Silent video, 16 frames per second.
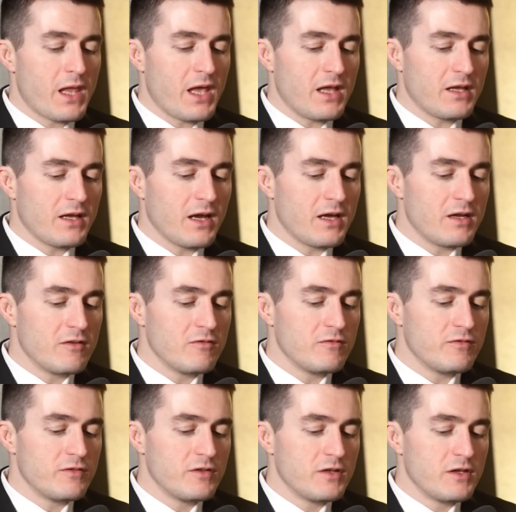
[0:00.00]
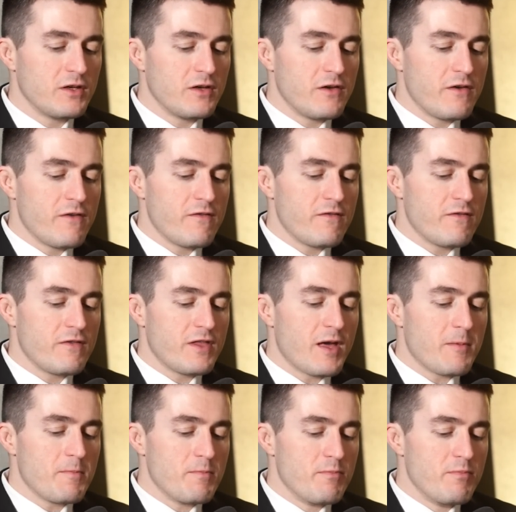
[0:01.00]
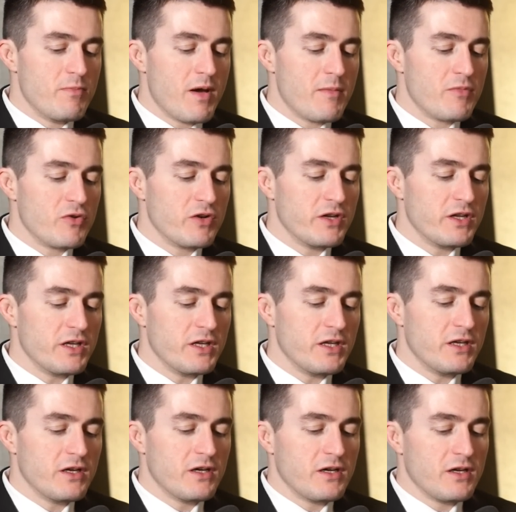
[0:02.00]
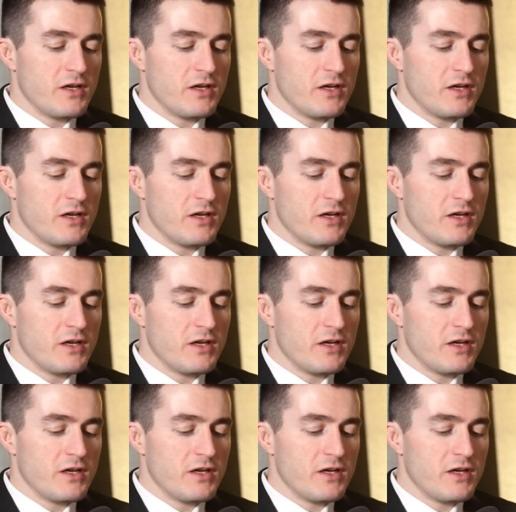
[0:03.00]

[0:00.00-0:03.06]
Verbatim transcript: and kind of that memory